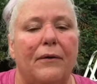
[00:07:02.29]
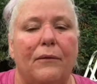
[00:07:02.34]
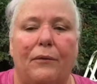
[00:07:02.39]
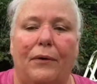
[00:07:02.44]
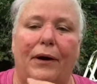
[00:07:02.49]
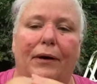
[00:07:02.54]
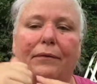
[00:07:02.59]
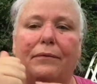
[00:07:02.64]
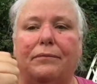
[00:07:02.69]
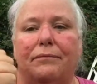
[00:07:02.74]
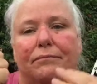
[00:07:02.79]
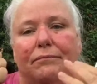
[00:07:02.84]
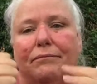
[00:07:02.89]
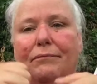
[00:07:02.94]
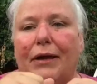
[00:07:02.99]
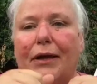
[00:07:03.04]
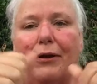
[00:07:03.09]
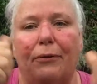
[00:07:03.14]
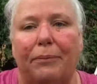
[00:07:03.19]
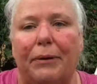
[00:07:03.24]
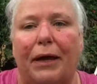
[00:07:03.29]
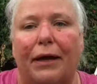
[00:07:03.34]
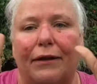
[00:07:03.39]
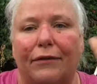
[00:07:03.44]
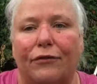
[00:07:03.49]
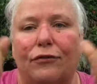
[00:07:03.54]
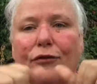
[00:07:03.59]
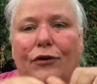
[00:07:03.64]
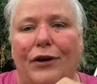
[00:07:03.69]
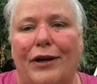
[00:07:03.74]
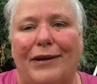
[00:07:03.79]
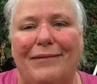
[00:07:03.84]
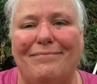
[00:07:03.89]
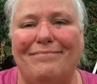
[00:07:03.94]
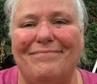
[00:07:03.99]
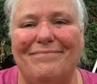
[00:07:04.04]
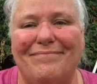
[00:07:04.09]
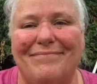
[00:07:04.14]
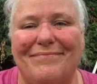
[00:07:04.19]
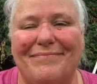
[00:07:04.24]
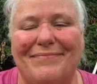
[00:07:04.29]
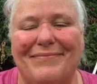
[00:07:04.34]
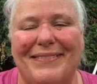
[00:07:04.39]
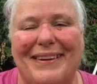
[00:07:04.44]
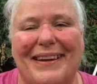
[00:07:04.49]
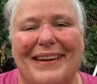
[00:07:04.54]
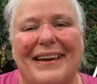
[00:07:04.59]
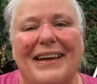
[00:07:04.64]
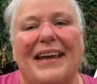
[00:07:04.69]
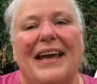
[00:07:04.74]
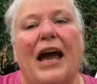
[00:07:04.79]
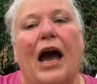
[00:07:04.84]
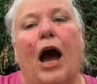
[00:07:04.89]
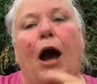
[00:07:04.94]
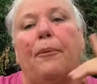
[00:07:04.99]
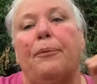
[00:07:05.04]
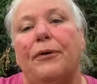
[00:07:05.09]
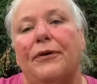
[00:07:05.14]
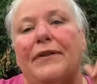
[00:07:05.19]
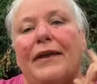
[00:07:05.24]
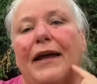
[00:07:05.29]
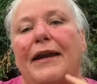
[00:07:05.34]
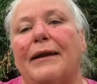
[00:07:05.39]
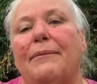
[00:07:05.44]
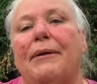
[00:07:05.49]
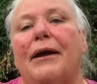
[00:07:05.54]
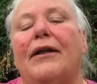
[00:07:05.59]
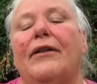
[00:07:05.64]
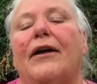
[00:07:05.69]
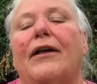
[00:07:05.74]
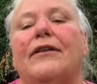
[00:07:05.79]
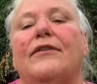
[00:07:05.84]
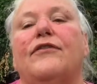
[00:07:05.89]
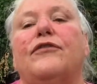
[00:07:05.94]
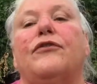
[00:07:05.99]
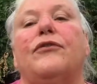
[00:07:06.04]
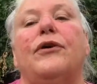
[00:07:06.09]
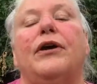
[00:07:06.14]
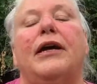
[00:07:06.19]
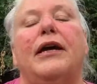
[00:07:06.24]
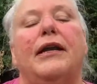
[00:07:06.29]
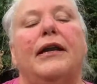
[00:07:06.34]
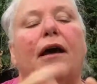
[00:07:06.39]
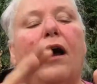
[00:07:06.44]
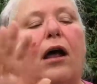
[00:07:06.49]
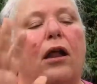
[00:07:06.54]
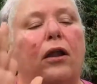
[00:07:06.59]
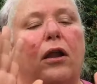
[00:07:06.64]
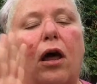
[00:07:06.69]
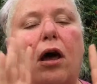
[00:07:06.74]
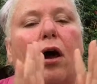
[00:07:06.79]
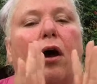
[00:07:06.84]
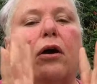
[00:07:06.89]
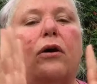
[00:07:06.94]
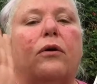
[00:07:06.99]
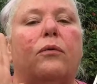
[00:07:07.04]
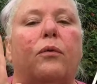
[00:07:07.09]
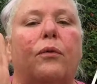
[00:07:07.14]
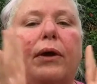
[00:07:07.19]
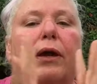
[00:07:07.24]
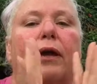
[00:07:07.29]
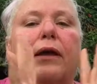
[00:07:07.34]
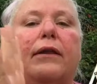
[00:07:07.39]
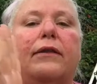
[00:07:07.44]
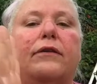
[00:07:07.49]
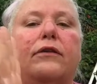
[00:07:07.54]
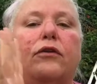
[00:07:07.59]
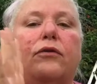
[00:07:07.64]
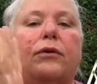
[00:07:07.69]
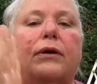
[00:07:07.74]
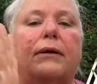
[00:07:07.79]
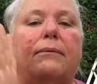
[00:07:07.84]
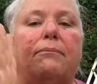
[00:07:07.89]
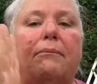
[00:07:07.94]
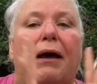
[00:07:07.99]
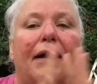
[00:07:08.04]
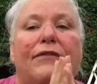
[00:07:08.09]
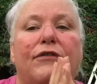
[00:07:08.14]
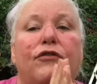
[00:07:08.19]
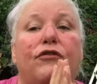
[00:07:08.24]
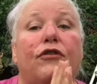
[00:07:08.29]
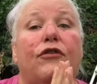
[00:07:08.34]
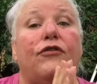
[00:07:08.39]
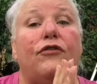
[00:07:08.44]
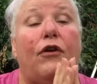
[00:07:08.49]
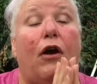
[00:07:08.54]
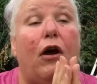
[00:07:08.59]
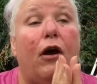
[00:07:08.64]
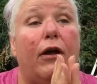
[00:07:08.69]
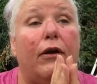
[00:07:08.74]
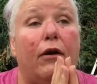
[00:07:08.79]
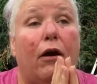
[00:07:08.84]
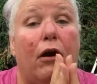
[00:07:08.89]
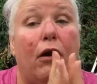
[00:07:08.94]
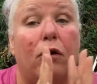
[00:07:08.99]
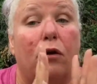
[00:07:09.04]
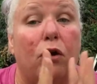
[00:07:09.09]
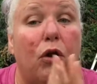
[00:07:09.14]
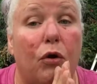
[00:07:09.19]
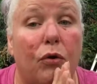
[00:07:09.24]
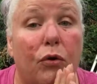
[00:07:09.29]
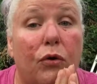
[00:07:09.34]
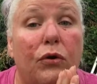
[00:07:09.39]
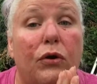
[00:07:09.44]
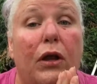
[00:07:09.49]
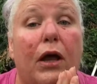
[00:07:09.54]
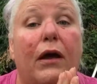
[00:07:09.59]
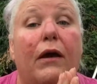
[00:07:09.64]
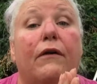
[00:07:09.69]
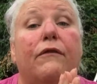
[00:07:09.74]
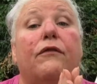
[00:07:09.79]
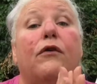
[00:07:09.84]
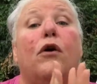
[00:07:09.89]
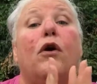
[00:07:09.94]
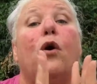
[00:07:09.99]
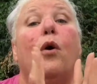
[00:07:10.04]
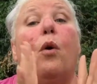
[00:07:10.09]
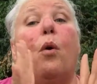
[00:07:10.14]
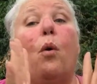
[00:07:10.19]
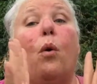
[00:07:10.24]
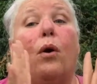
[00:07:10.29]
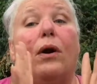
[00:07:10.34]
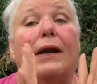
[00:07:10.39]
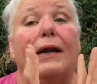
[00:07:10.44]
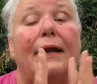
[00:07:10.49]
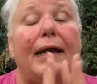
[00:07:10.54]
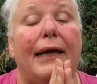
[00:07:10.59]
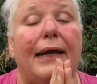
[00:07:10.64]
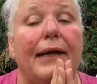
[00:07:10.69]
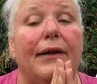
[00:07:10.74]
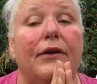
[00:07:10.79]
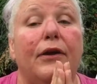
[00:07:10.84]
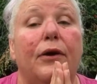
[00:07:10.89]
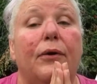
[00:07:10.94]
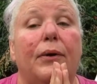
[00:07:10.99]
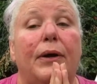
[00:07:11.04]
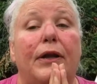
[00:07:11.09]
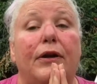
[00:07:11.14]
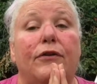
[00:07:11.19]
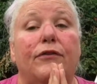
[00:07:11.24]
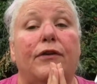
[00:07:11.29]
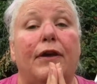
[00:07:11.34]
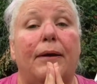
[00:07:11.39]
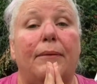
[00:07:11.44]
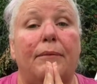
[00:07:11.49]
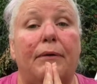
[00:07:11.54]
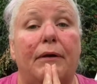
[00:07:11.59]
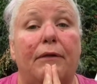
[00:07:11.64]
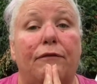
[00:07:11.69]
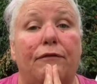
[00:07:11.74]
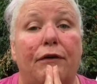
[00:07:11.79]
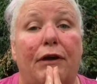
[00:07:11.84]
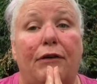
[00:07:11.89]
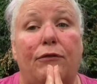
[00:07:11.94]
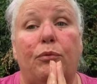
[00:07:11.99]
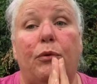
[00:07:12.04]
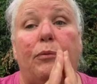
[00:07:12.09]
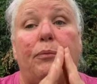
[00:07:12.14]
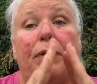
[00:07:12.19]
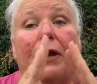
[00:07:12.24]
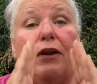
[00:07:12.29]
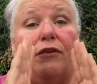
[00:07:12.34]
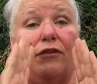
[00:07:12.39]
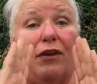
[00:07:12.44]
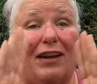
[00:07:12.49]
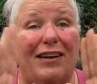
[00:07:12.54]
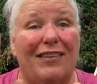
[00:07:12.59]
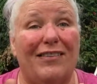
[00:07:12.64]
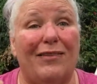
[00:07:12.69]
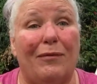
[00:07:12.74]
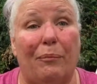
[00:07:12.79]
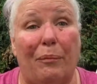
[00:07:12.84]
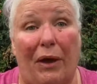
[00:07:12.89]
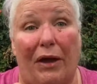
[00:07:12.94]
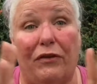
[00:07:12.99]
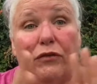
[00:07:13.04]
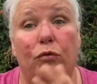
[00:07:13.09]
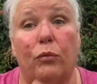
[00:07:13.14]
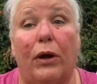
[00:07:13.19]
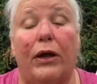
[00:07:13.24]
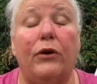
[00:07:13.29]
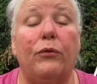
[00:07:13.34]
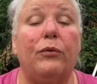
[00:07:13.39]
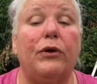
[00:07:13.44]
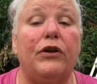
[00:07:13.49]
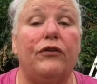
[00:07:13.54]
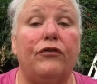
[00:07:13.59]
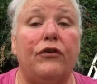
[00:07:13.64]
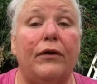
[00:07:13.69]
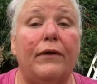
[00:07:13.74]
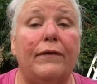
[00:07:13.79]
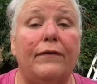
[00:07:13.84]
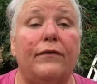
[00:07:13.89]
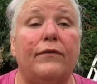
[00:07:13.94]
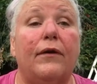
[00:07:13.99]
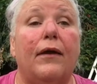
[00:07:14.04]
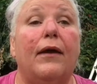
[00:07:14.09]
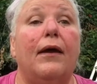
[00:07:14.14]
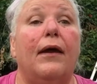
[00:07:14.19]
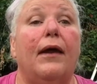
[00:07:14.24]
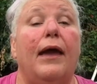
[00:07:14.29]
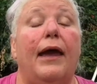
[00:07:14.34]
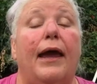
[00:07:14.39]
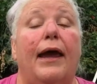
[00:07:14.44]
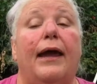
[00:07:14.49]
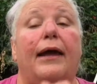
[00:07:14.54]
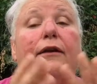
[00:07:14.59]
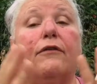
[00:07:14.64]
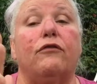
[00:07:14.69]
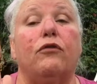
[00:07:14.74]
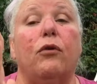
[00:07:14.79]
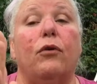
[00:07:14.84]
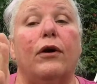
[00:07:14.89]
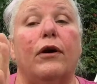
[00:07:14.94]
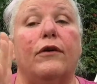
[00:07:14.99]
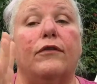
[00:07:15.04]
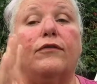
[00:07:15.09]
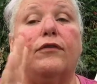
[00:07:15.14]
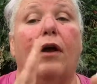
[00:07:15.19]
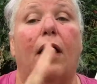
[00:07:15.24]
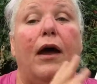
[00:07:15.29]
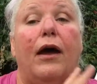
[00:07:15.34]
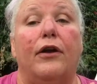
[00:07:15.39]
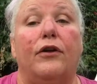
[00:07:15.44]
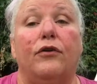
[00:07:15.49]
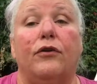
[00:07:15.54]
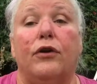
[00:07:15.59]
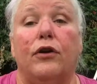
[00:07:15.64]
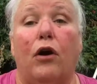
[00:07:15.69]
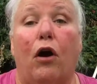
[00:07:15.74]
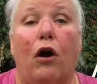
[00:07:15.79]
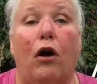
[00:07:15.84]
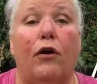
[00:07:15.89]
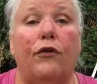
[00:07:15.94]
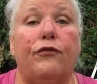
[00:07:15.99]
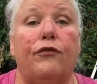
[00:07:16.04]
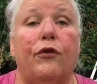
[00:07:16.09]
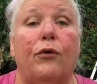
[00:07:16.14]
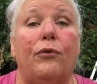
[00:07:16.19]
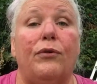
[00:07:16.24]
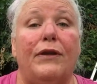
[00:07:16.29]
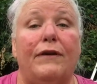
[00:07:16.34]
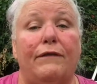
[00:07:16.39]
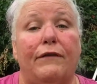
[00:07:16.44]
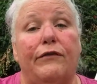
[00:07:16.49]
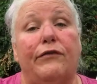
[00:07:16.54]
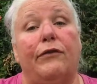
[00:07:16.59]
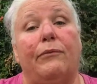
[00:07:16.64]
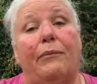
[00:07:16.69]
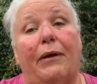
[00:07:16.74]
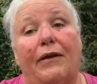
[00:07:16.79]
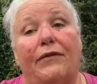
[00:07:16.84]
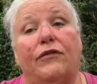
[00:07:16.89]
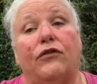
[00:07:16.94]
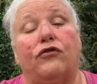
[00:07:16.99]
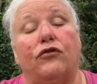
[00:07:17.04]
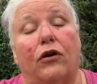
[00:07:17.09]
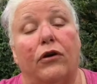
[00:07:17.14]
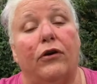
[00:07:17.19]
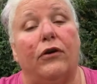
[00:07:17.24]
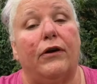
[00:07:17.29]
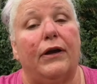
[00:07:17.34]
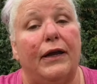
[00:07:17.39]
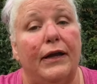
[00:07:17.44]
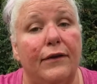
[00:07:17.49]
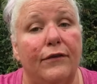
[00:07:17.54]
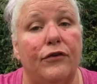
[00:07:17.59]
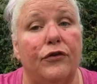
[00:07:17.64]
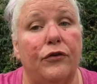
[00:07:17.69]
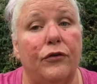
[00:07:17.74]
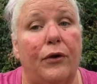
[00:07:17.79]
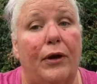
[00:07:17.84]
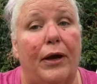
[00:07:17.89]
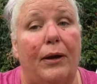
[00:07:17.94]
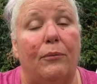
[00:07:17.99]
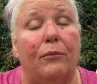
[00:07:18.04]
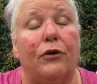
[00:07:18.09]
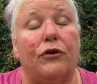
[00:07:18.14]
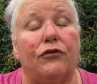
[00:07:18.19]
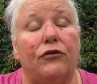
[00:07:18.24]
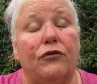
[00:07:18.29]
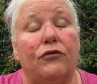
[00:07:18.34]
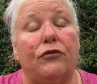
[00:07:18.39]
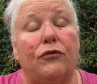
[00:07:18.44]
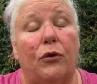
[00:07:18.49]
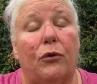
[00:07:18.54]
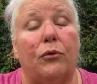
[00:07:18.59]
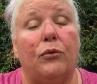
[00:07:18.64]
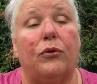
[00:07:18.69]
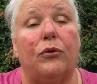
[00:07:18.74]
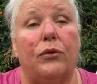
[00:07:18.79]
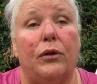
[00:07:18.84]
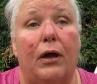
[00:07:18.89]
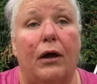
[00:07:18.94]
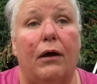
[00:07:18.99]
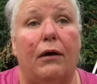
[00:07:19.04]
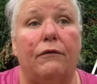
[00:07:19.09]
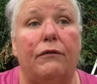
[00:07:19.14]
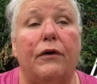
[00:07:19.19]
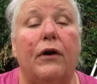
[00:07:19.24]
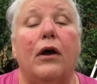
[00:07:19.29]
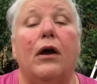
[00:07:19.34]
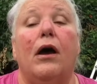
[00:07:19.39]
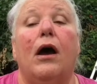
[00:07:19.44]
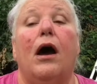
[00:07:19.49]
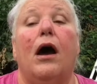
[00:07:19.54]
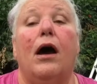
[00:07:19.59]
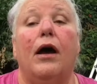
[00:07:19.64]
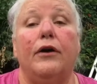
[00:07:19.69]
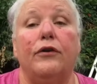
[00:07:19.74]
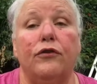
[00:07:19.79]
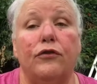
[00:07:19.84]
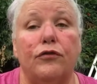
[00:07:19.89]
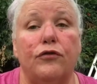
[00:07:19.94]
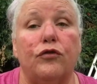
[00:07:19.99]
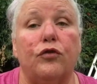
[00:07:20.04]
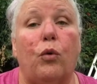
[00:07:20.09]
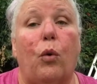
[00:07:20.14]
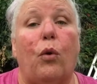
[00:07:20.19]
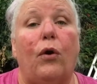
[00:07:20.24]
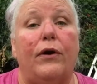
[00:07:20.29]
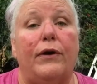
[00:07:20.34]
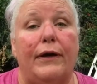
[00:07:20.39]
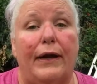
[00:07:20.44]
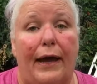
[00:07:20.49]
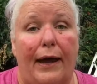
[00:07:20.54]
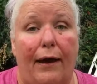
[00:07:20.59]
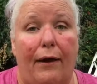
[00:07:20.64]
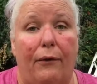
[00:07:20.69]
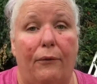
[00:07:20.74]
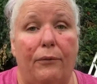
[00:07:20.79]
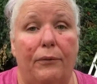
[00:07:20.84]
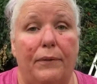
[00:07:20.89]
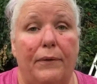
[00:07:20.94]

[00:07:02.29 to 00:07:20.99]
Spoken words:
Well, it'll be on the screen. I'll put that email on the screen along with, you can message us on our Local Love Orlando Entertainment Facebook page. That is the best way to reach us. And of course, you can also leave us a message on our Instagram, which is locallove_now.